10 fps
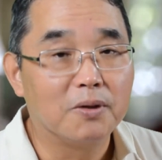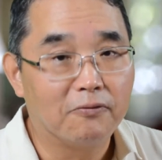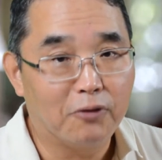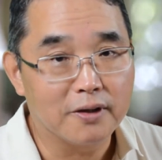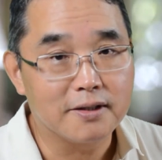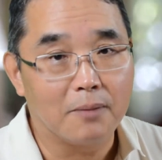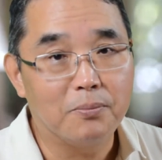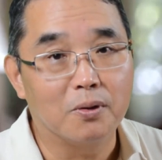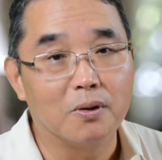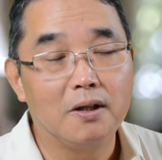For
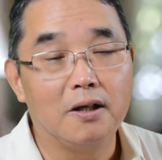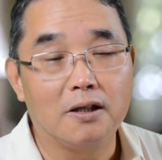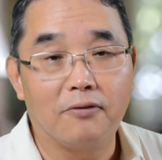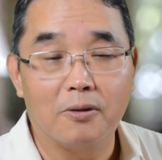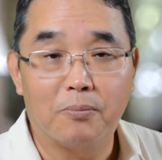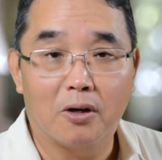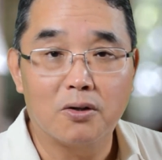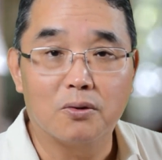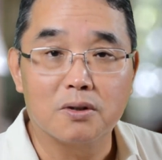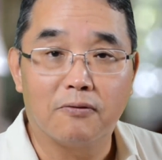example, if you
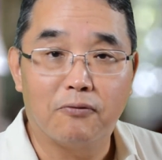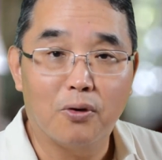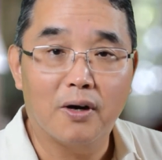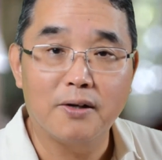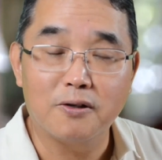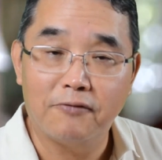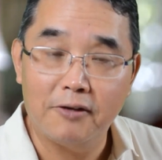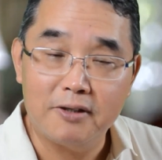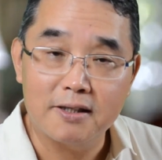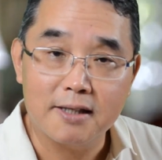borrowed
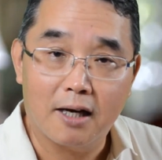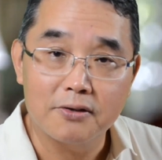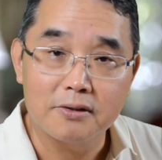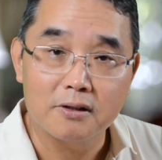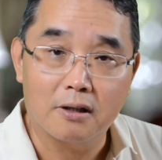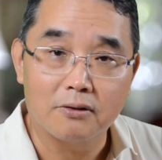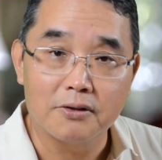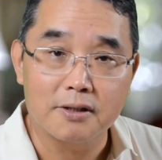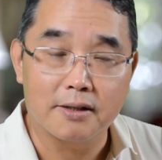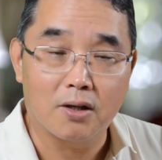$450,000
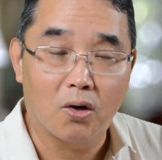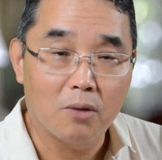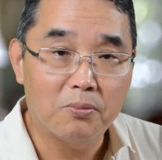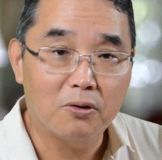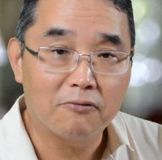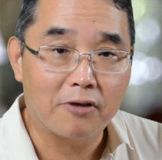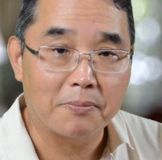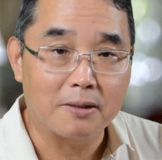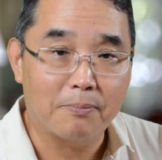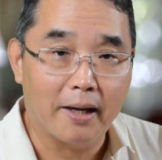as a home loan
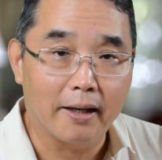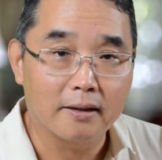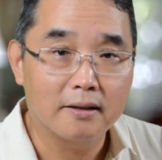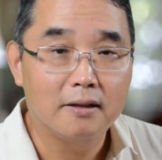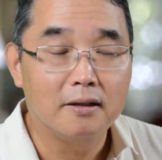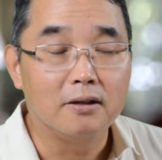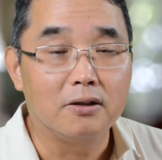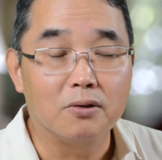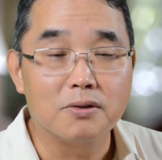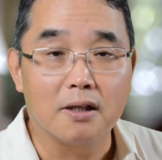from the bank
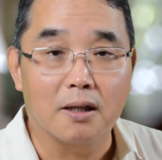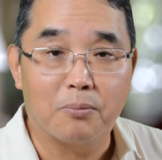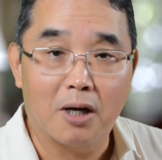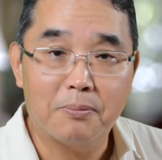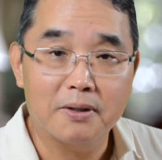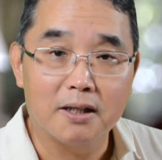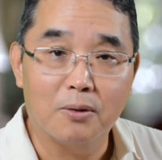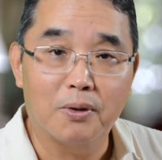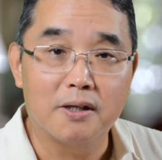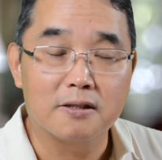using a property
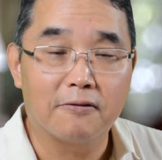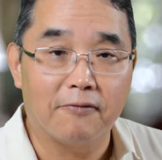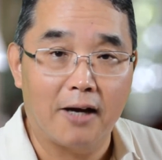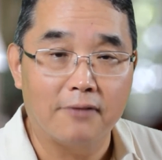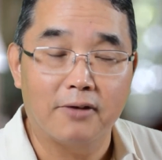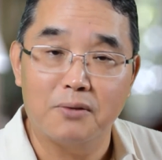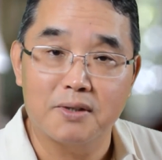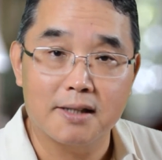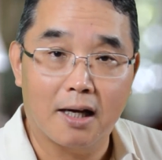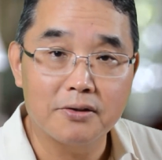worth
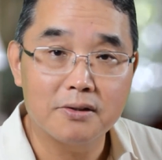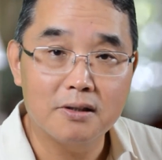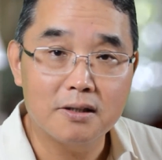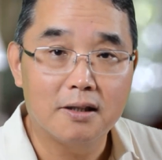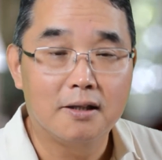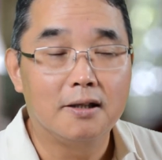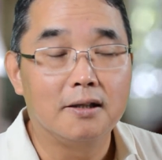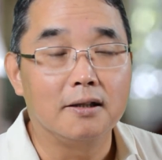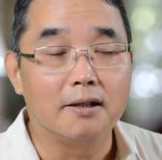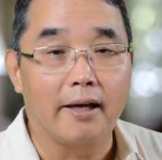$500,000, the